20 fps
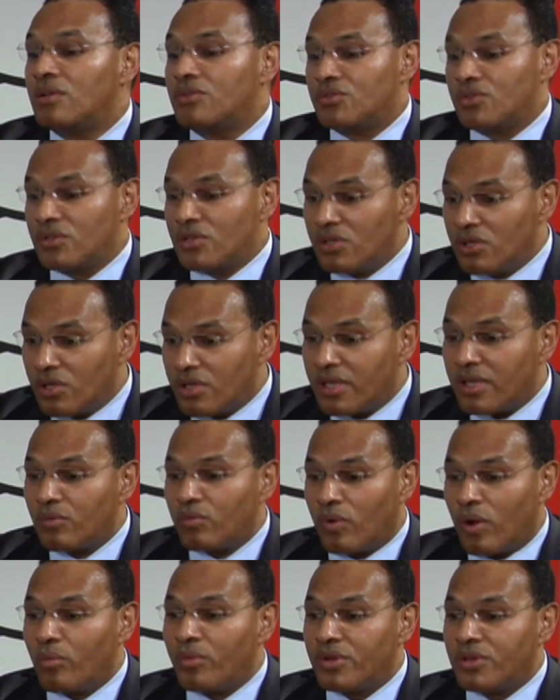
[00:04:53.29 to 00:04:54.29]
to look at
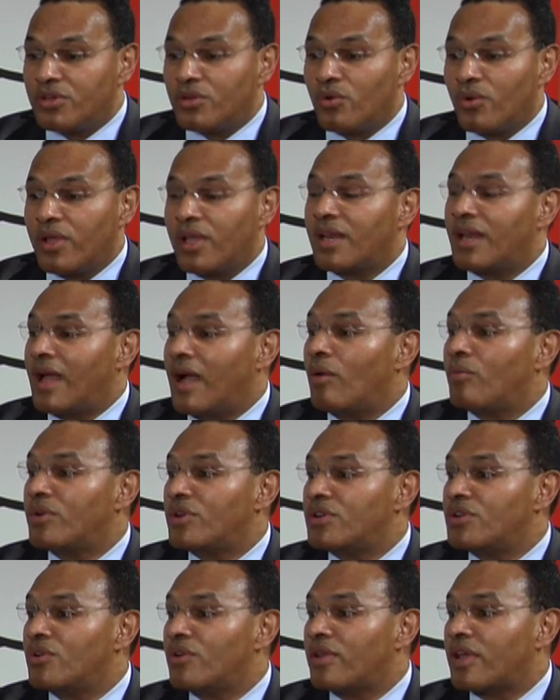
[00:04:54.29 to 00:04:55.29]
what we're doing and how we're
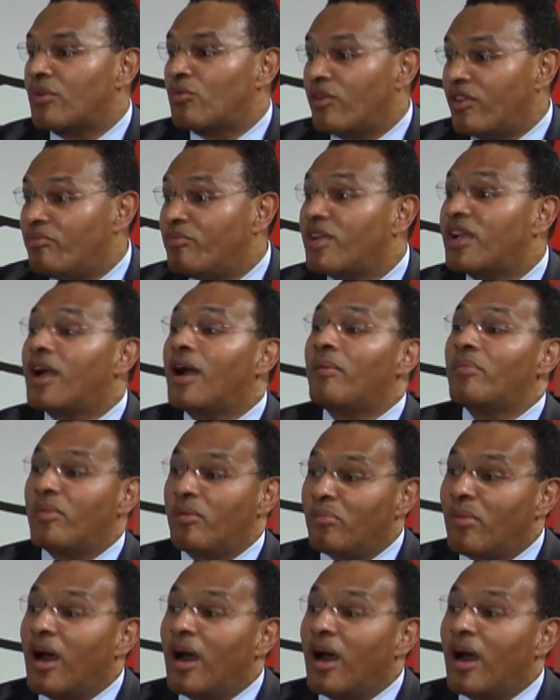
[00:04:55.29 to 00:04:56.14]
doing it. We've become the